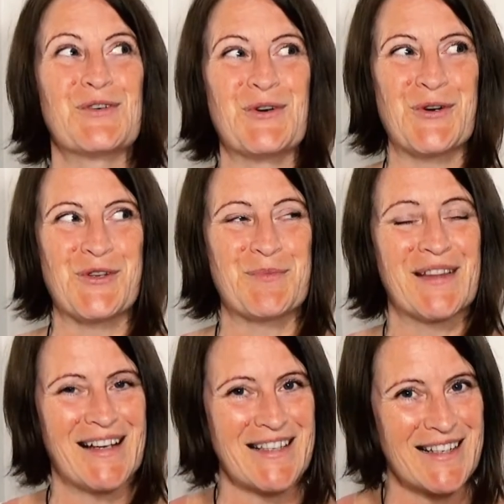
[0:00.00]
course,
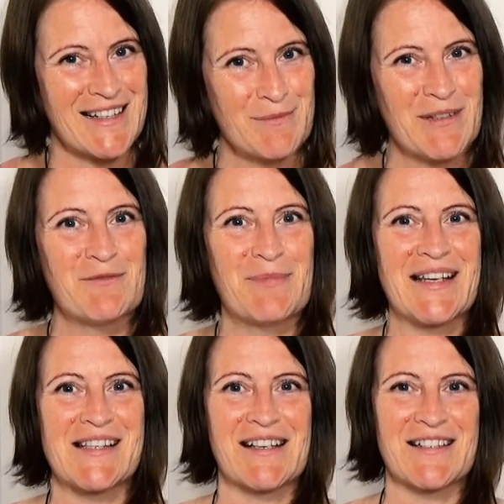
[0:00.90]
but that's a little bit of
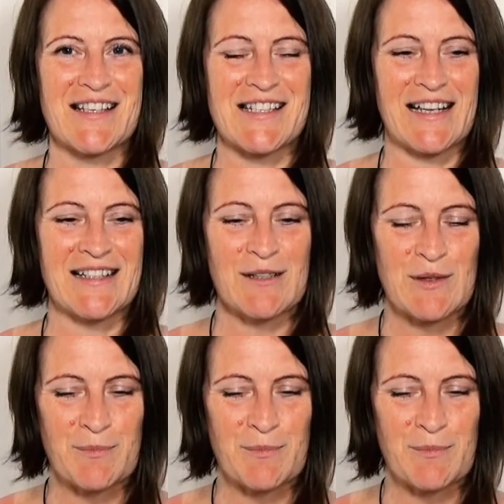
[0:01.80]
basic understanding.